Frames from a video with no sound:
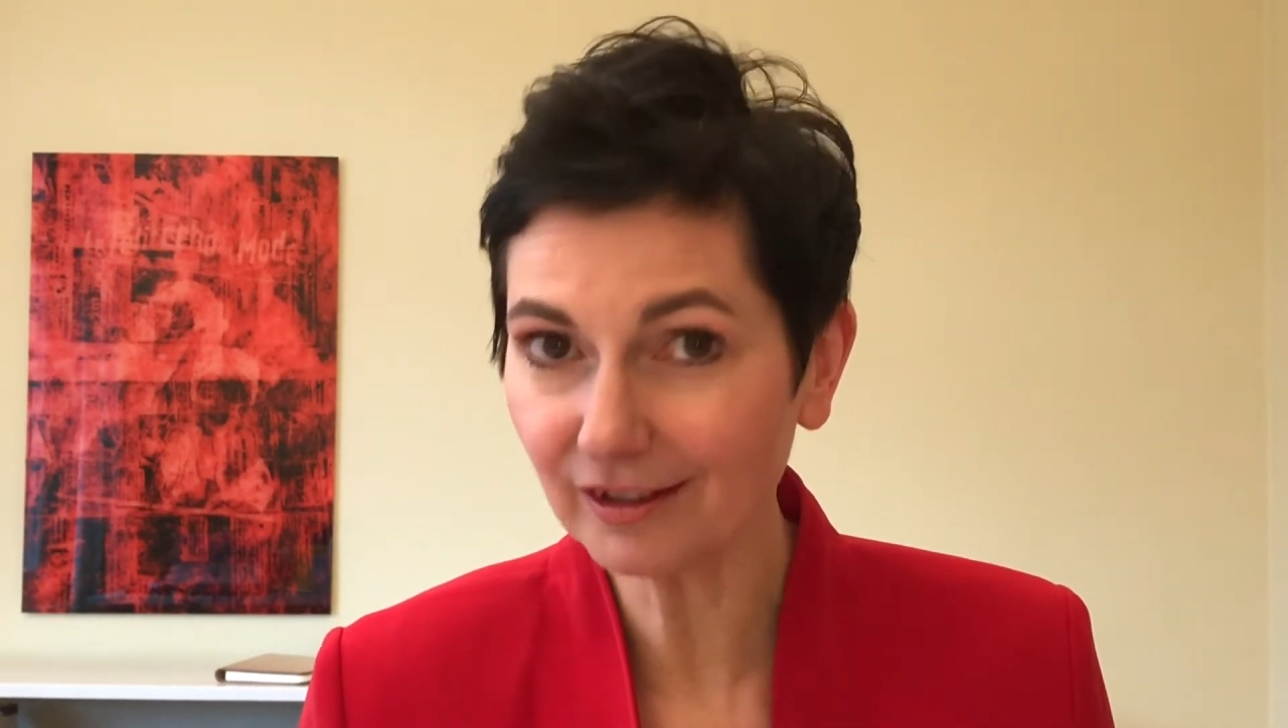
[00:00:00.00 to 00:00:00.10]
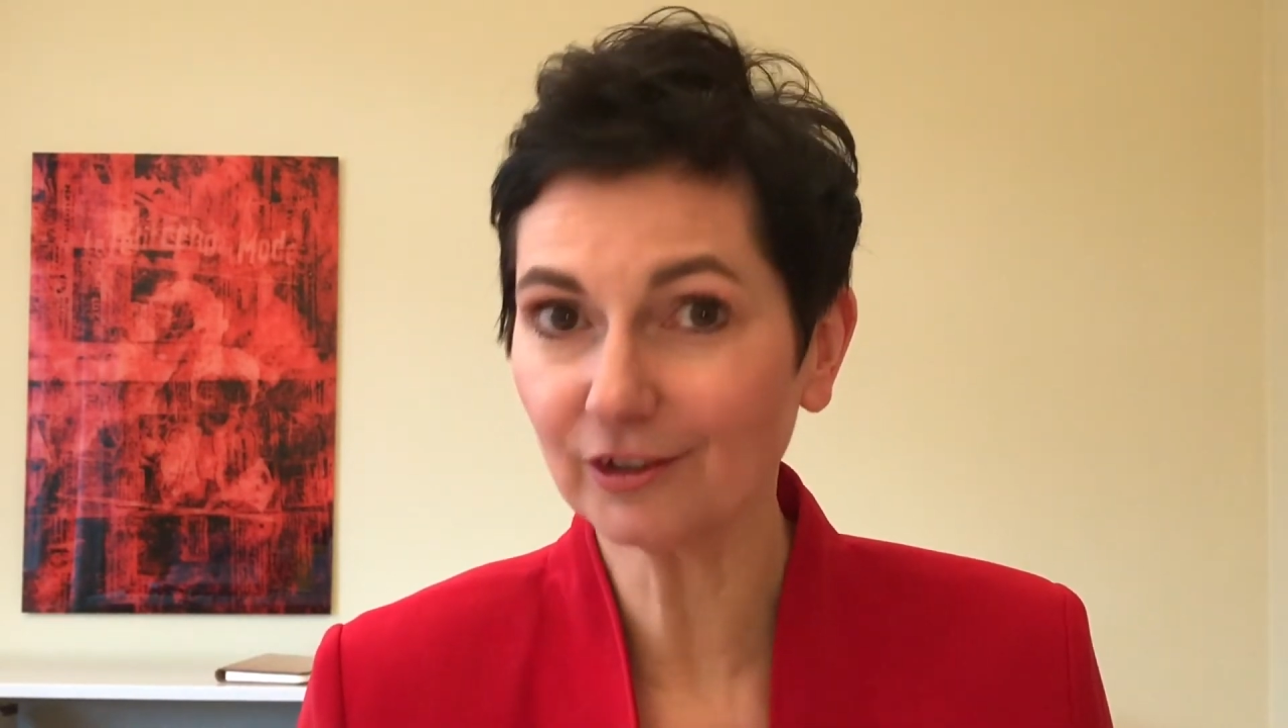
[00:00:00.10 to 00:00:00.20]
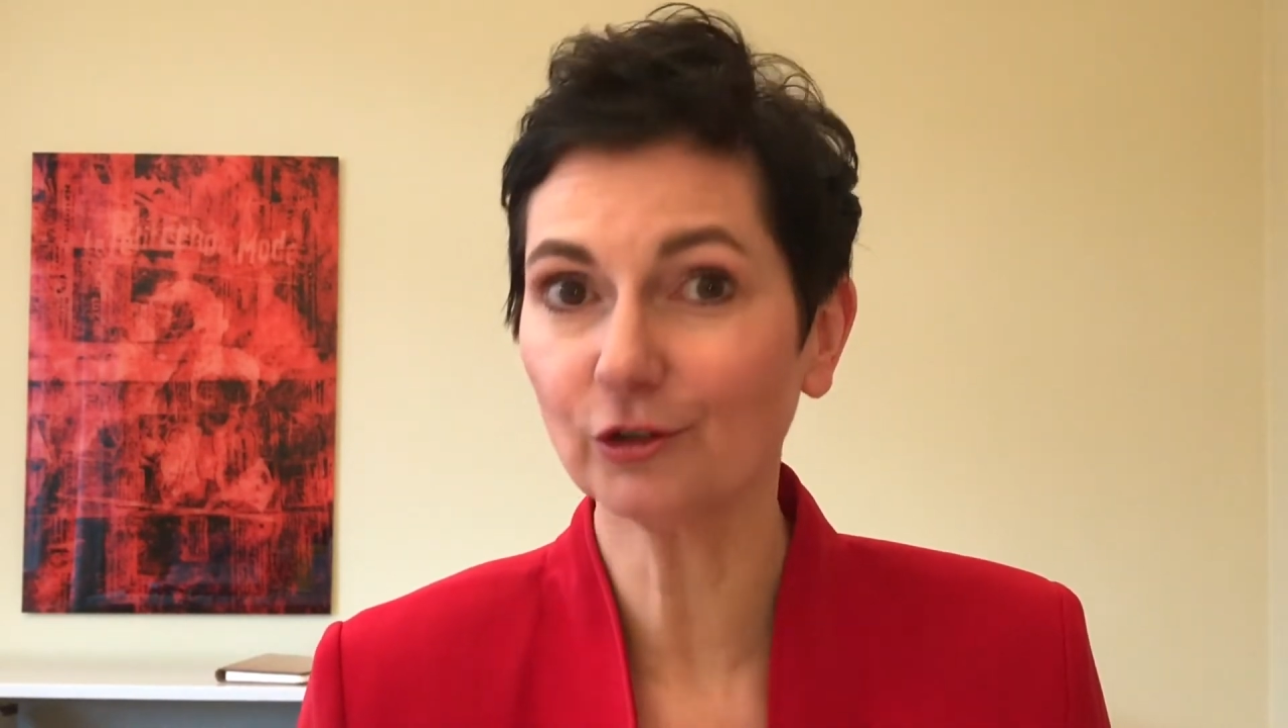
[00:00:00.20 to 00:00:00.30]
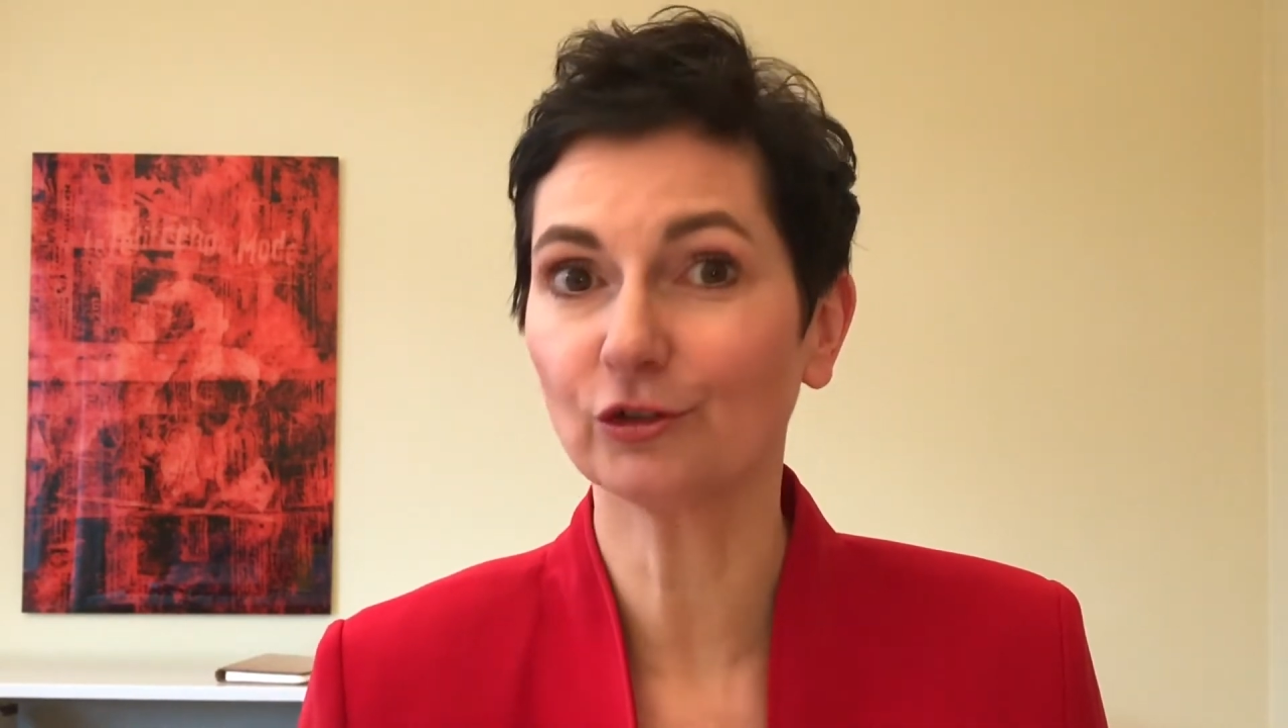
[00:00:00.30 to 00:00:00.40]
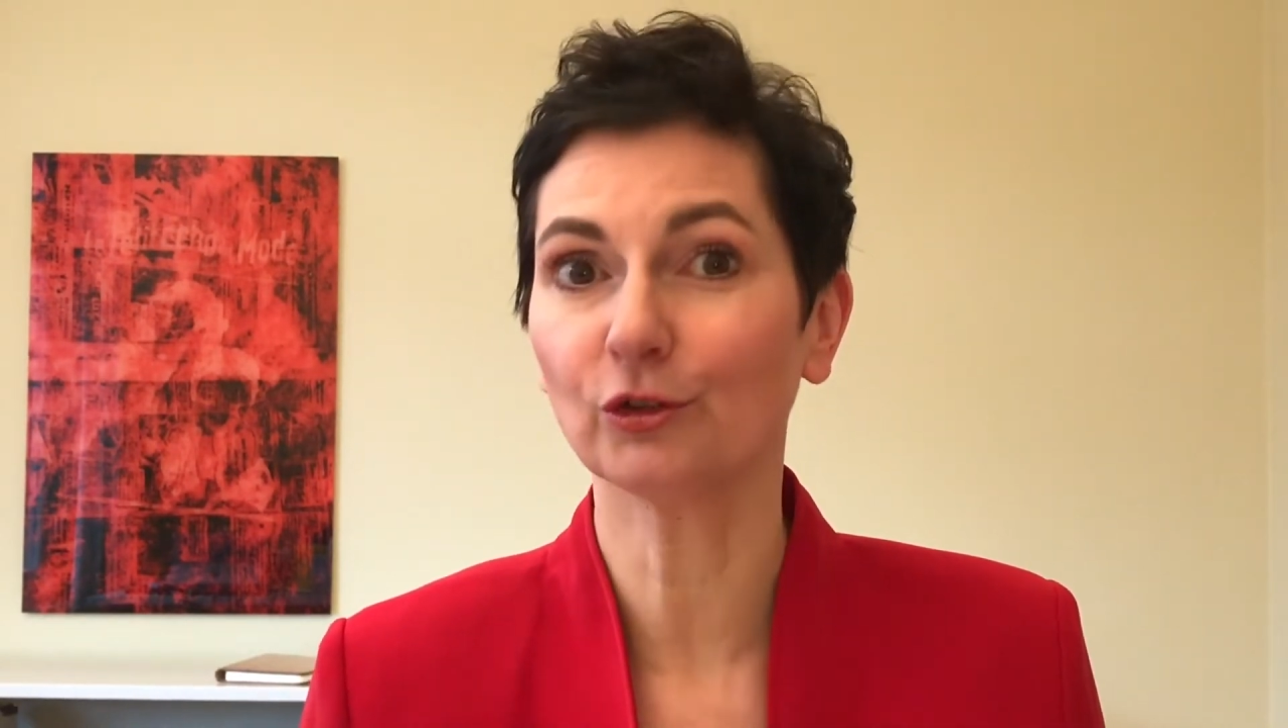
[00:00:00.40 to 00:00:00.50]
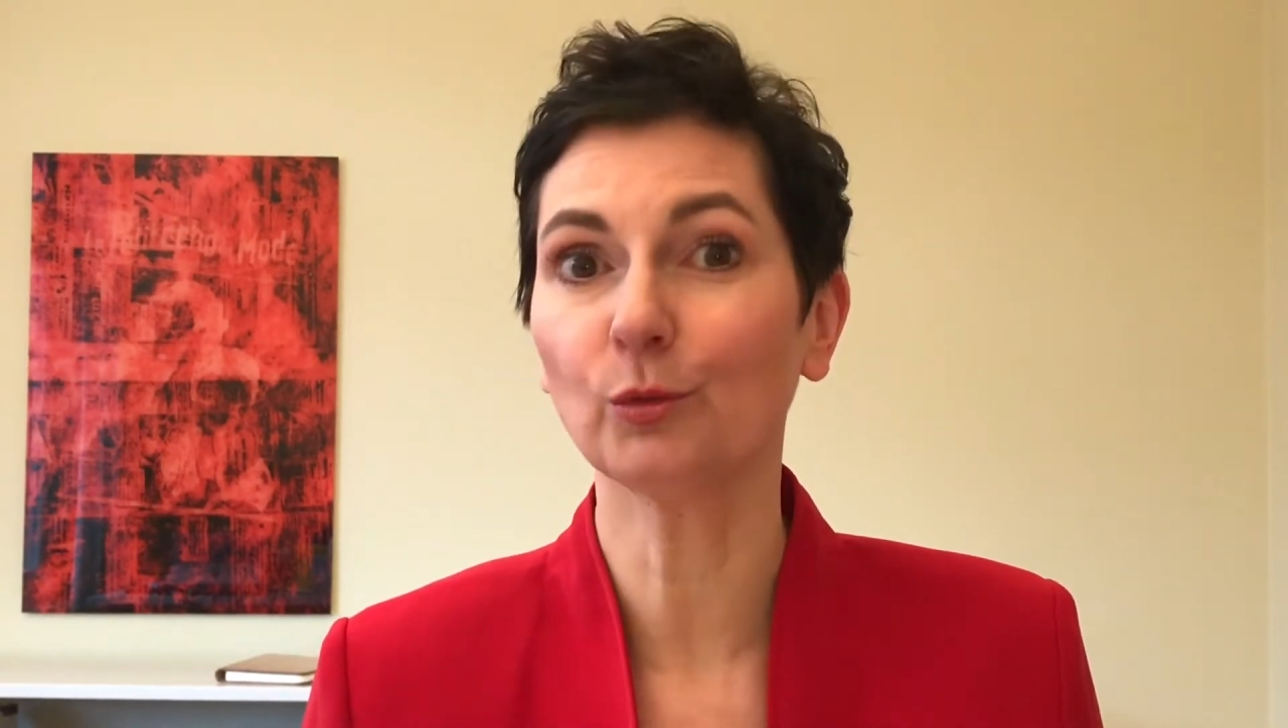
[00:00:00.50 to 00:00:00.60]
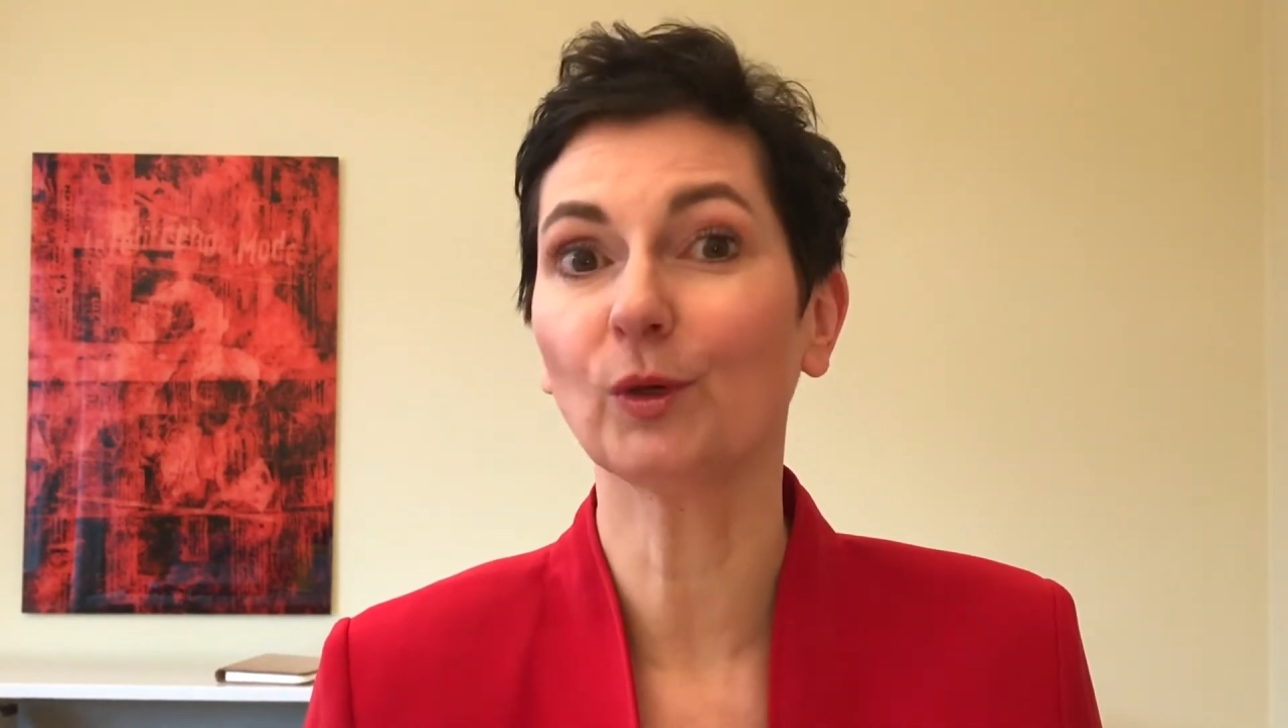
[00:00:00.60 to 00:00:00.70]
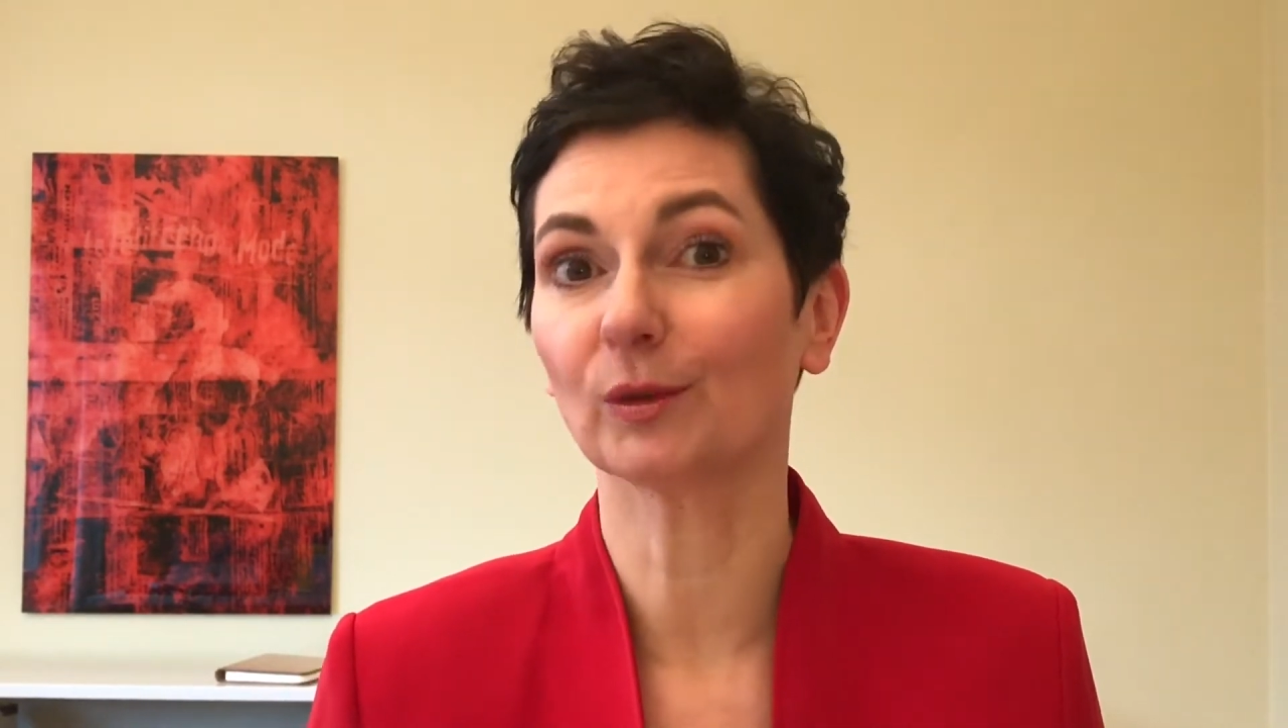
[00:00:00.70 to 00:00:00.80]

you do will